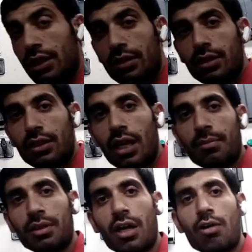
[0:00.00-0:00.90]
check the
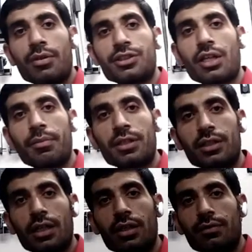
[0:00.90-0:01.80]
time, how much timing
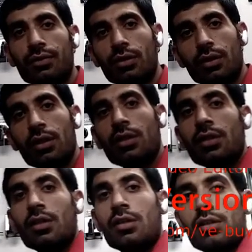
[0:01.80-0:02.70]
taking for
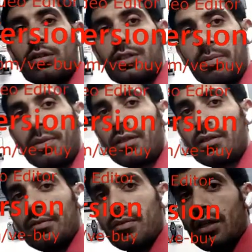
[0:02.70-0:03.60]

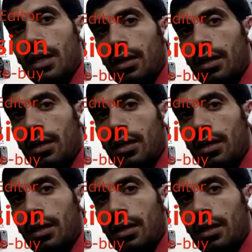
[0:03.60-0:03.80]
tripping,